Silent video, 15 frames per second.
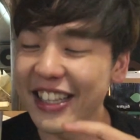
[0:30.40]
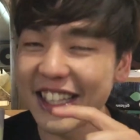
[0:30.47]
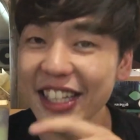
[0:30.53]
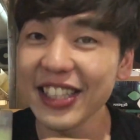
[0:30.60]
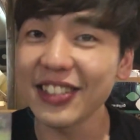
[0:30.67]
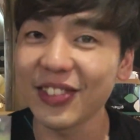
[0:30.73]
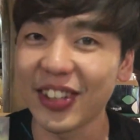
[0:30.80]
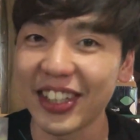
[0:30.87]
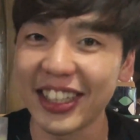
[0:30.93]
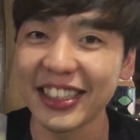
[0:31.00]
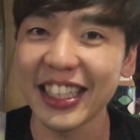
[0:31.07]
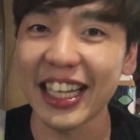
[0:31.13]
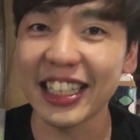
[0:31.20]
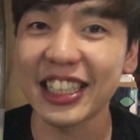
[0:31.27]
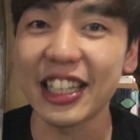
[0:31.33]
This one is
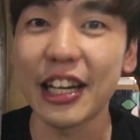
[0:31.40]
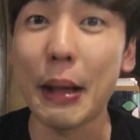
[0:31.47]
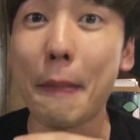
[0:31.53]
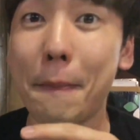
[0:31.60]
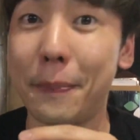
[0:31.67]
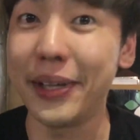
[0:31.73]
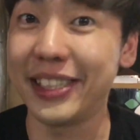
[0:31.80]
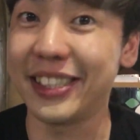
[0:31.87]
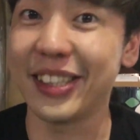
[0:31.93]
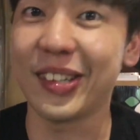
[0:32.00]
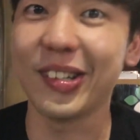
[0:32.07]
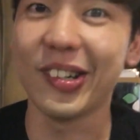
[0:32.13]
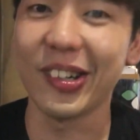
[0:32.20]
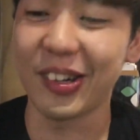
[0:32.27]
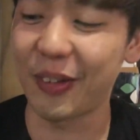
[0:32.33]
actually bitter
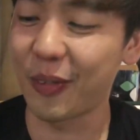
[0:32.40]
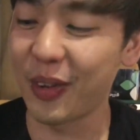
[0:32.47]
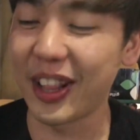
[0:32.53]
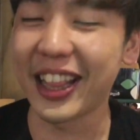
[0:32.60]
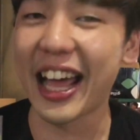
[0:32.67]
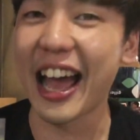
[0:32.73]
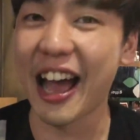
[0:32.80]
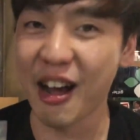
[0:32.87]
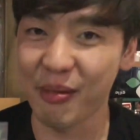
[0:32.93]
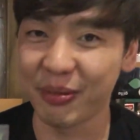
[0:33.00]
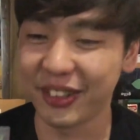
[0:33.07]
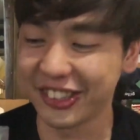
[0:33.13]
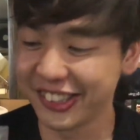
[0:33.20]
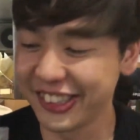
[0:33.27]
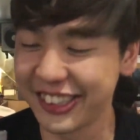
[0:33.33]
gourd with
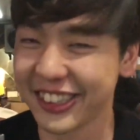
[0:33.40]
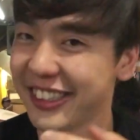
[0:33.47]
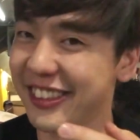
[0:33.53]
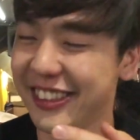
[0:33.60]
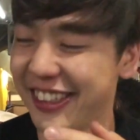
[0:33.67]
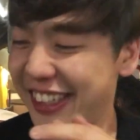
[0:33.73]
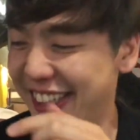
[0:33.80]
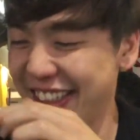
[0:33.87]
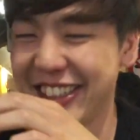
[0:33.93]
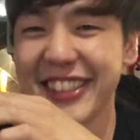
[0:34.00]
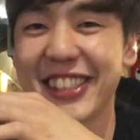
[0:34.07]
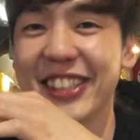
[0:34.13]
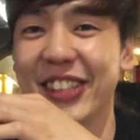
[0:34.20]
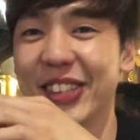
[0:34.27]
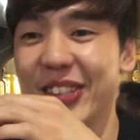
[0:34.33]
apple. Like,
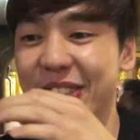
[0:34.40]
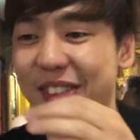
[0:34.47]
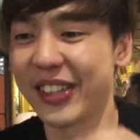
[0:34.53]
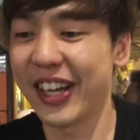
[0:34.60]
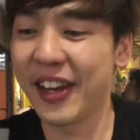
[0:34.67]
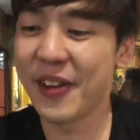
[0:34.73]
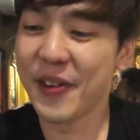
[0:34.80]
so cool, right?